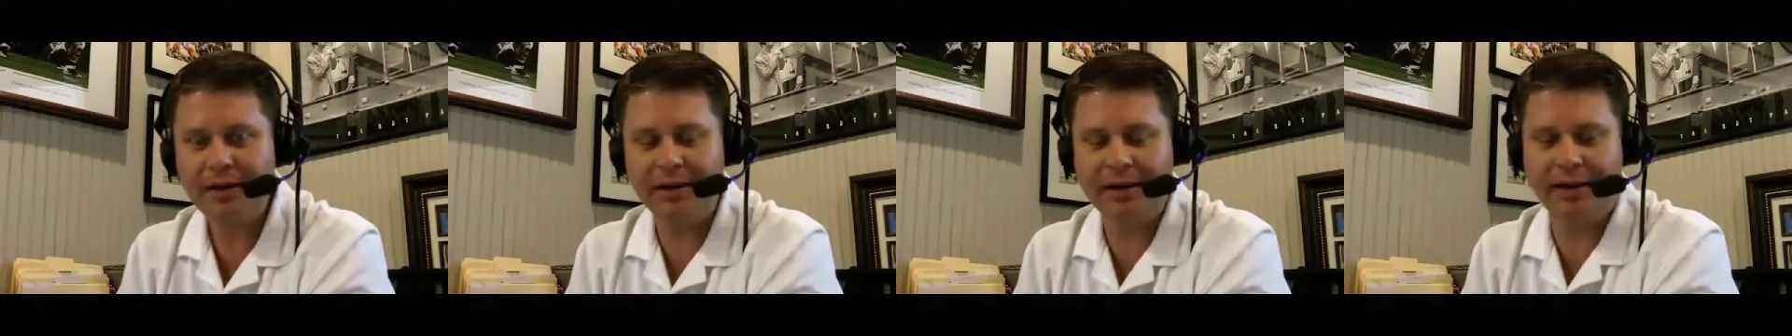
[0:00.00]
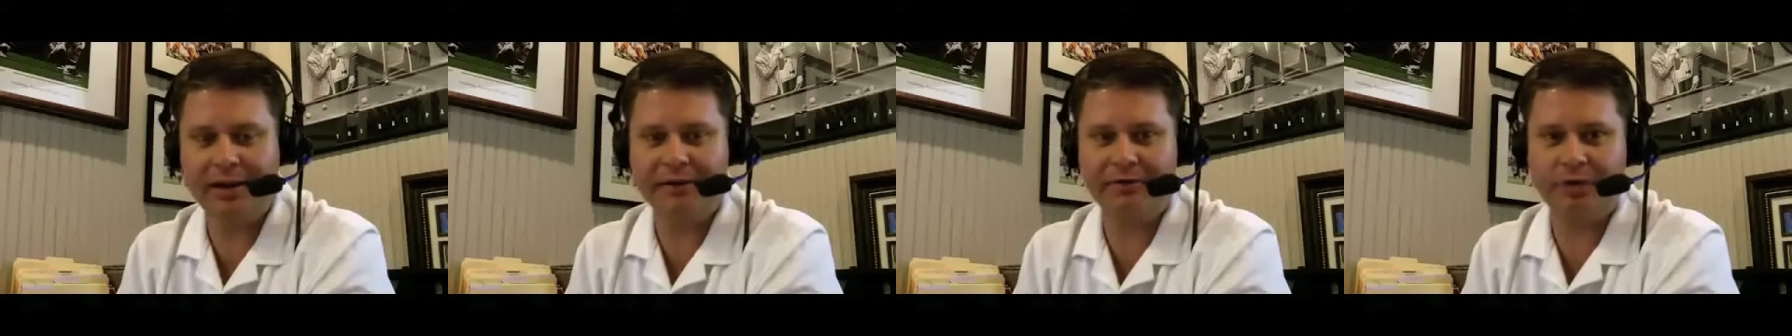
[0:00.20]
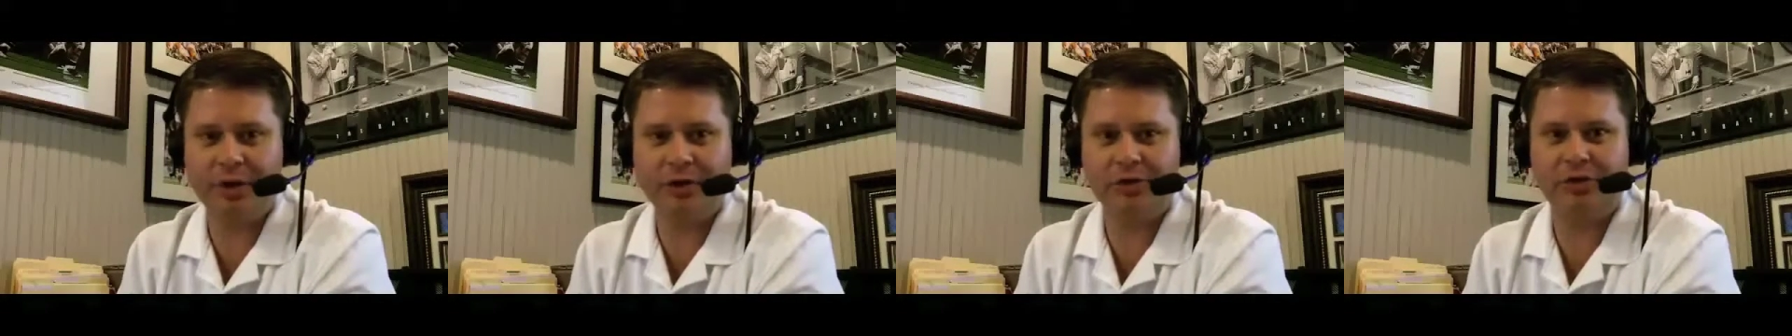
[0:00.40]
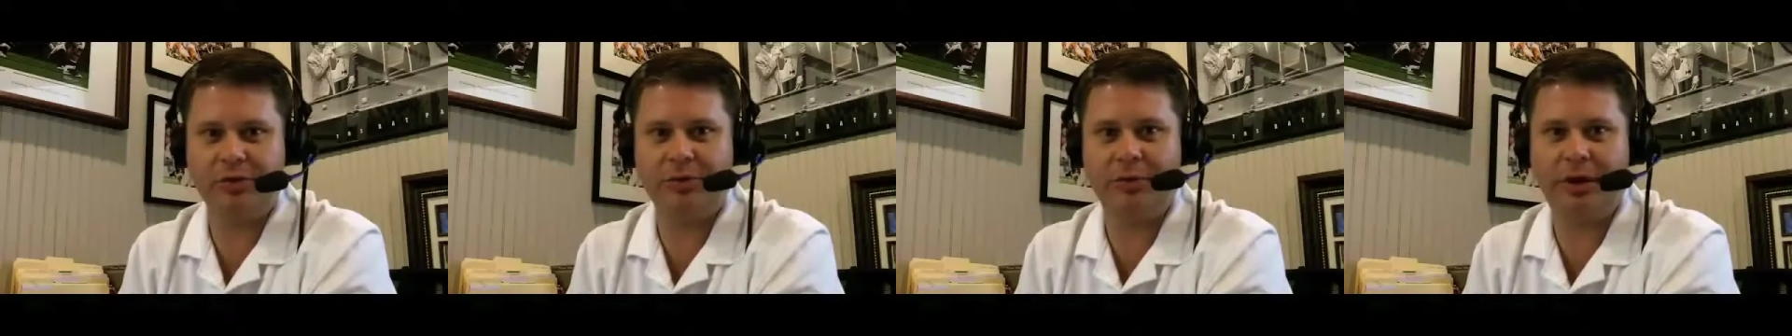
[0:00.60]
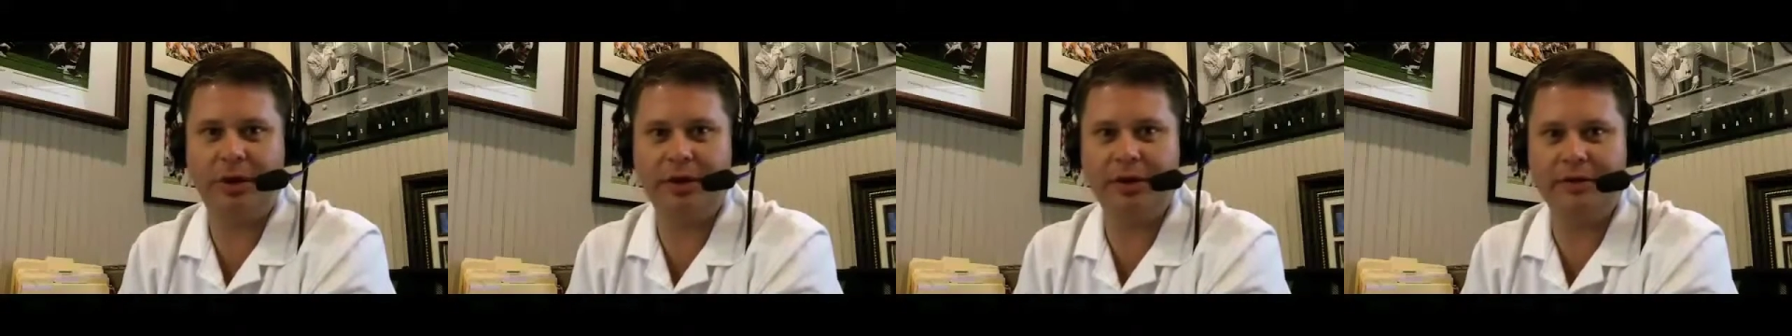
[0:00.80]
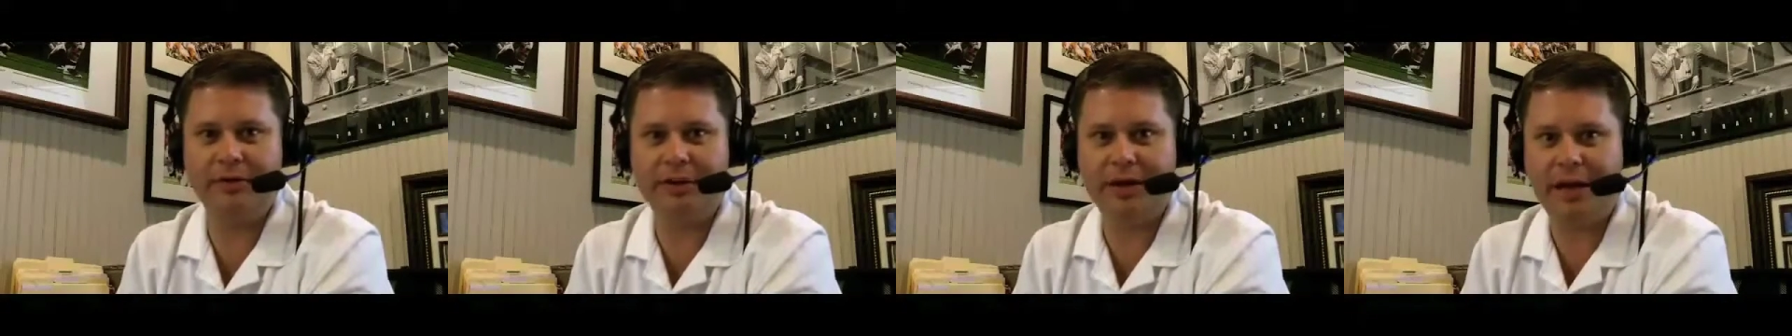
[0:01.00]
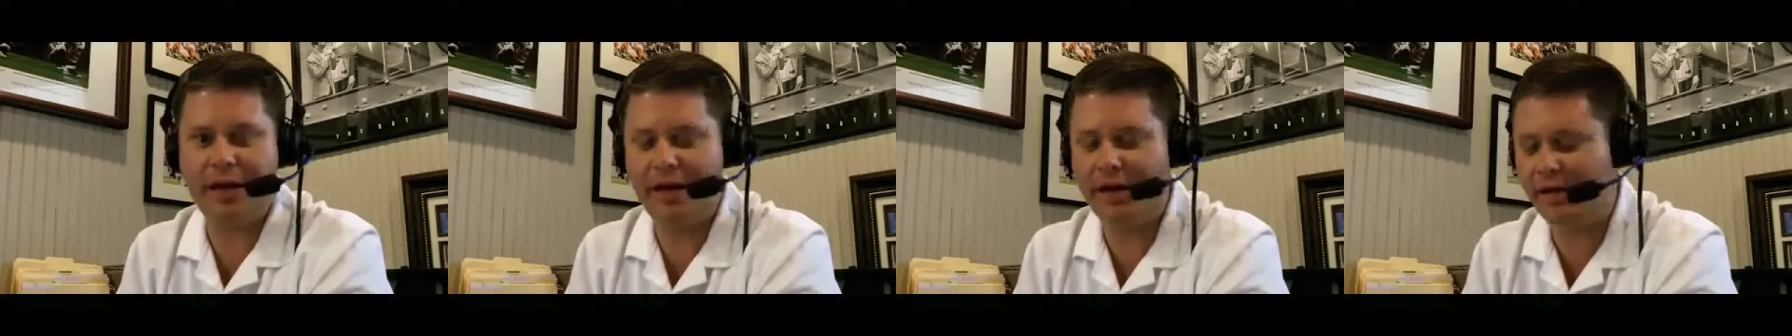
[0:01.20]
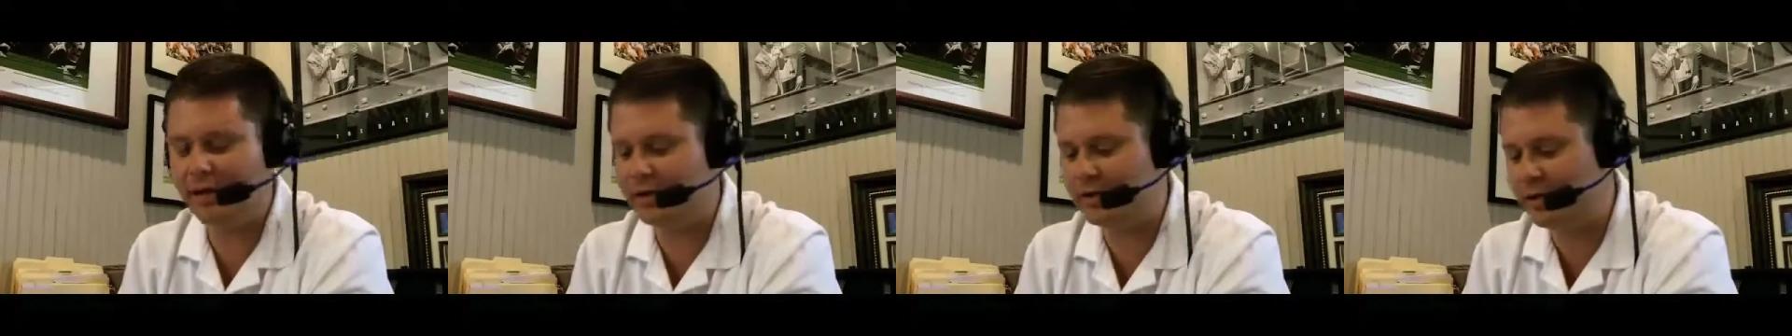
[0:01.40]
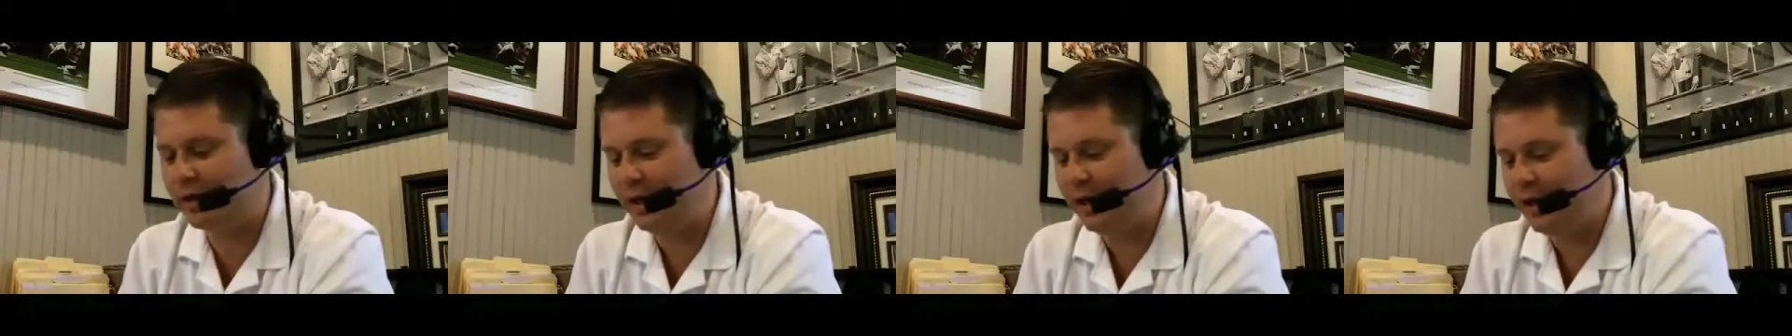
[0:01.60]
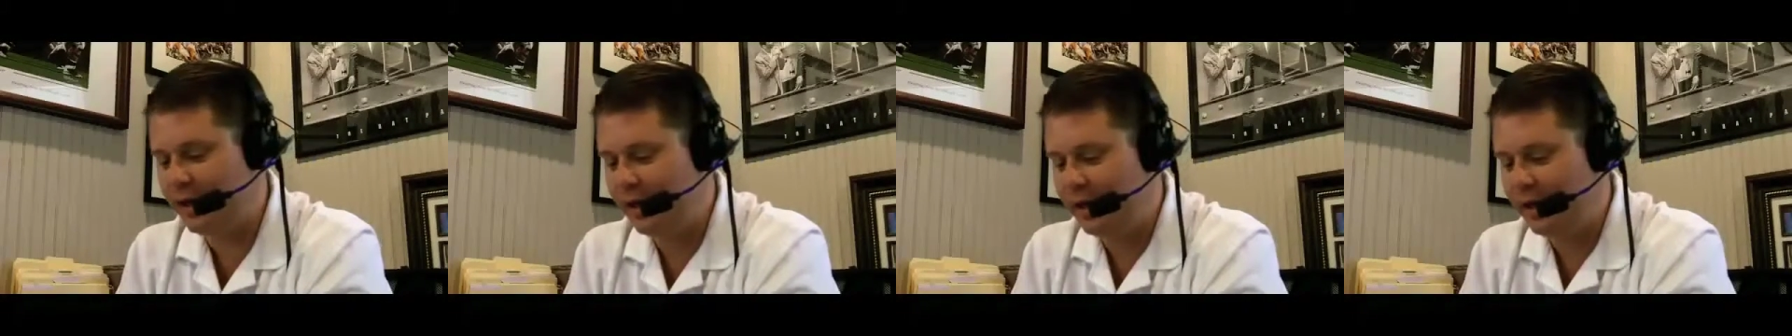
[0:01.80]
ahead of Russell Martin of the Yankees,